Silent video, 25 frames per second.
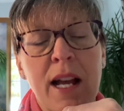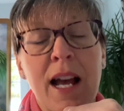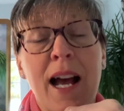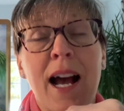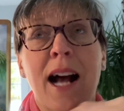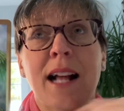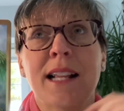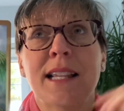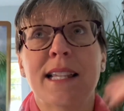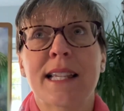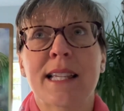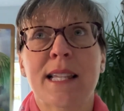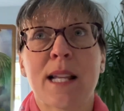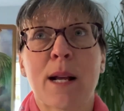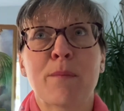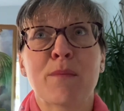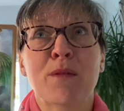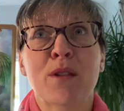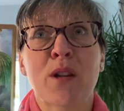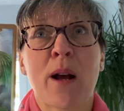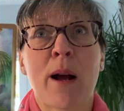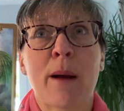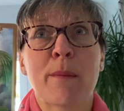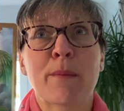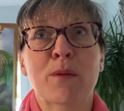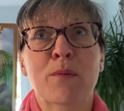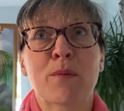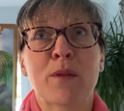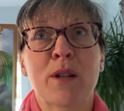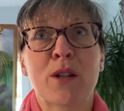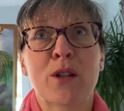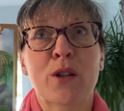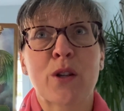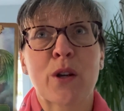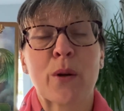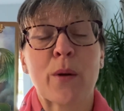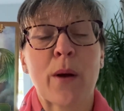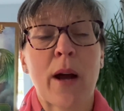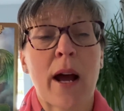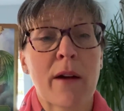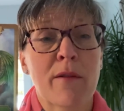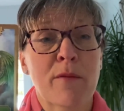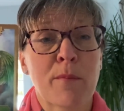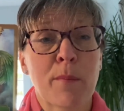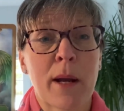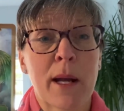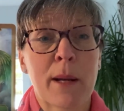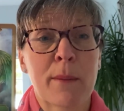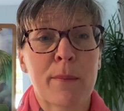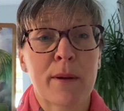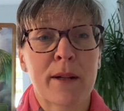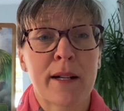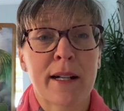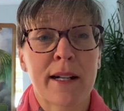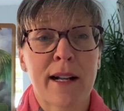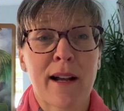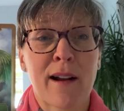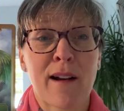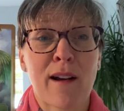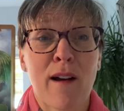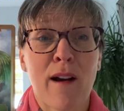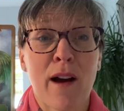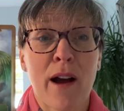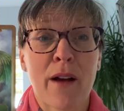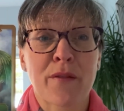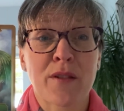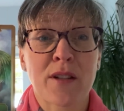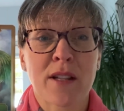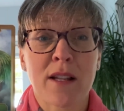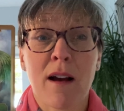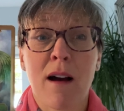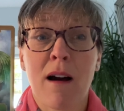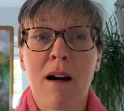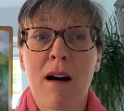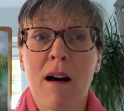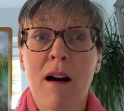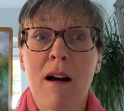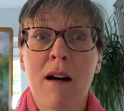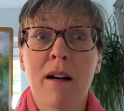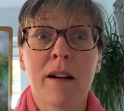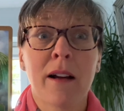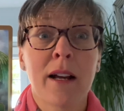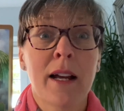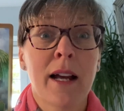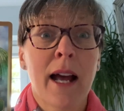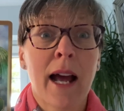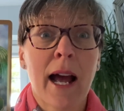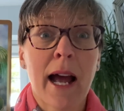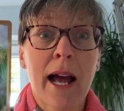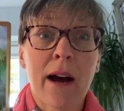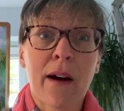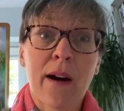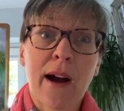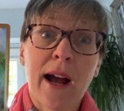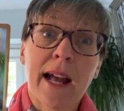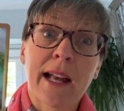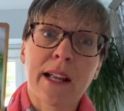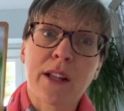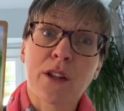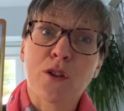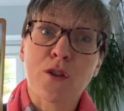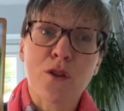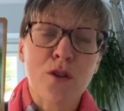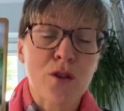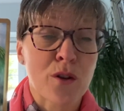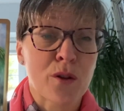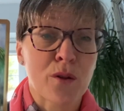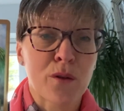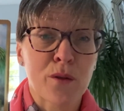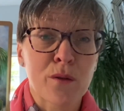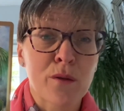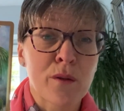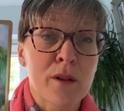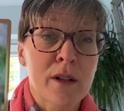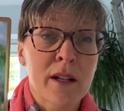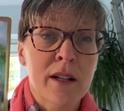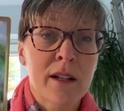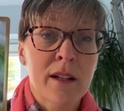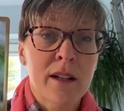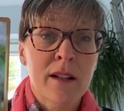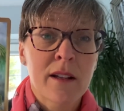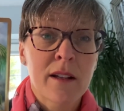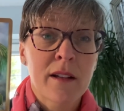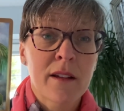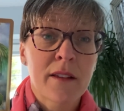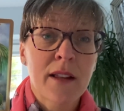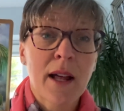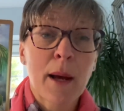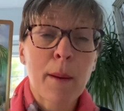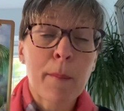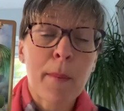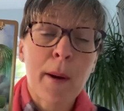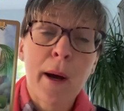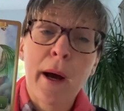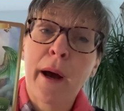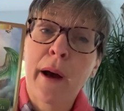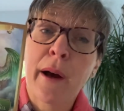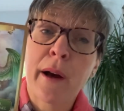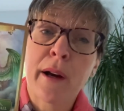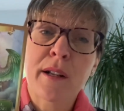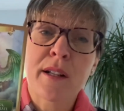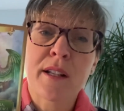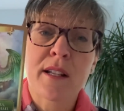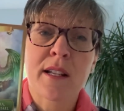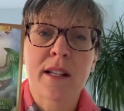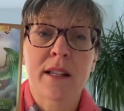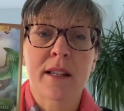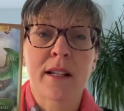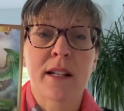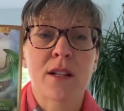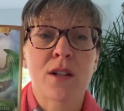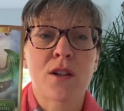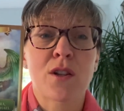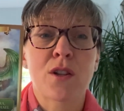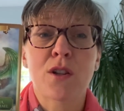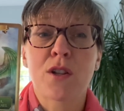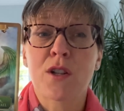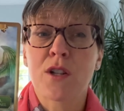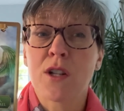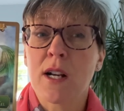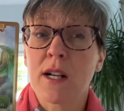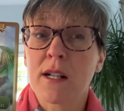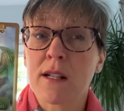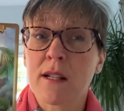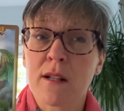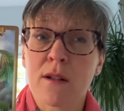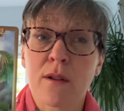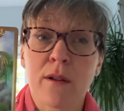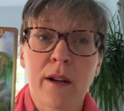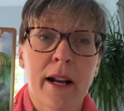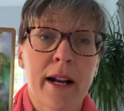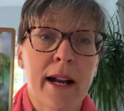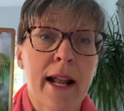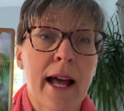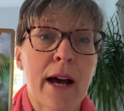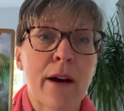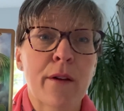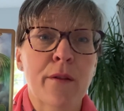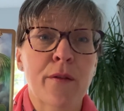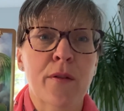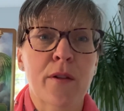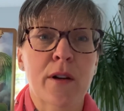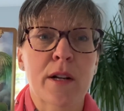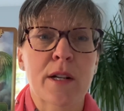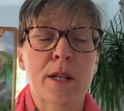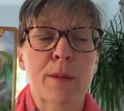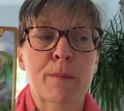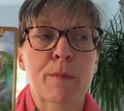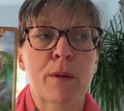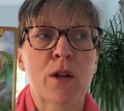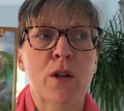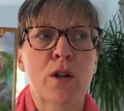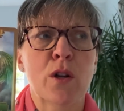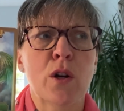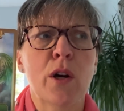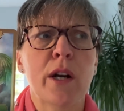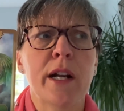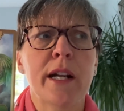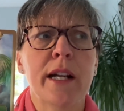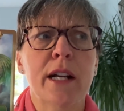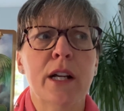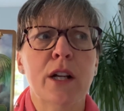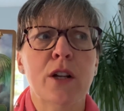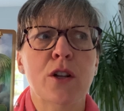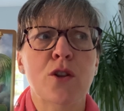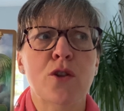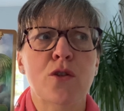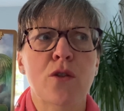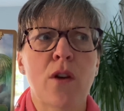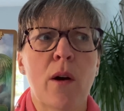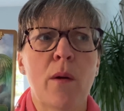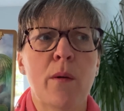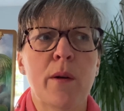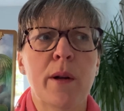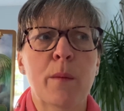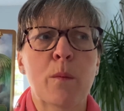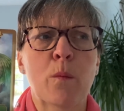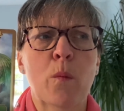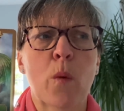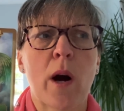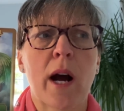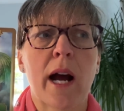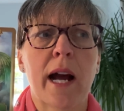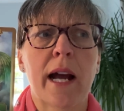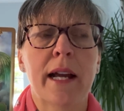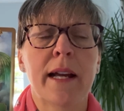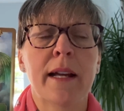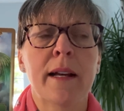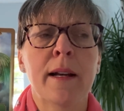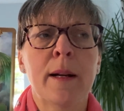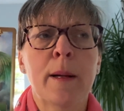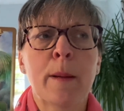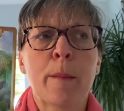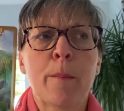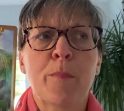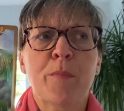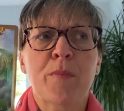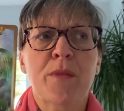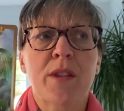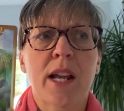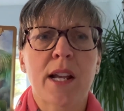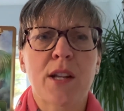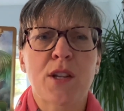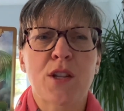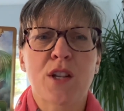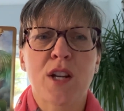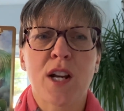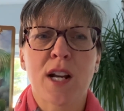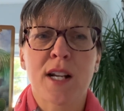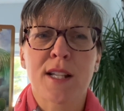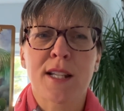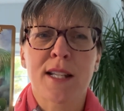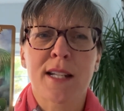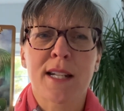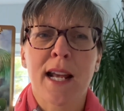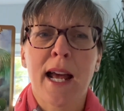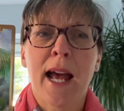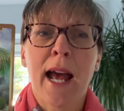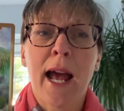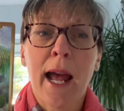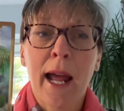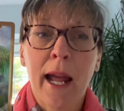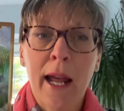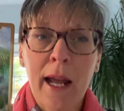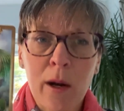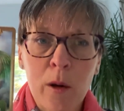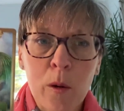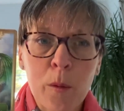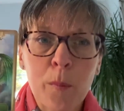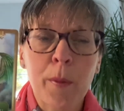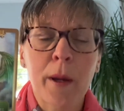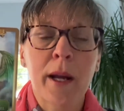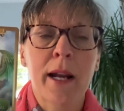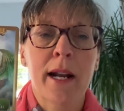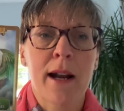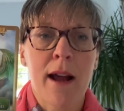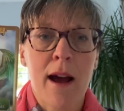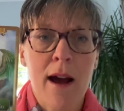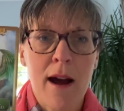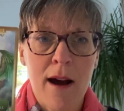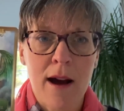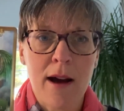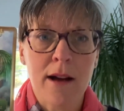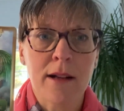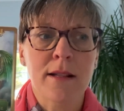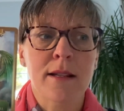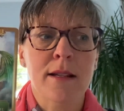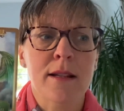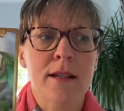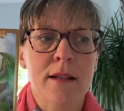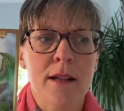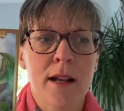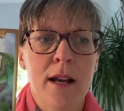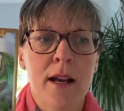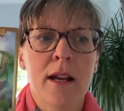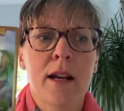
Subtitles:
And sometimes we do have people in our lives that are our angel, that person that's just looking out for us, but not in a controlling way. They're just helping us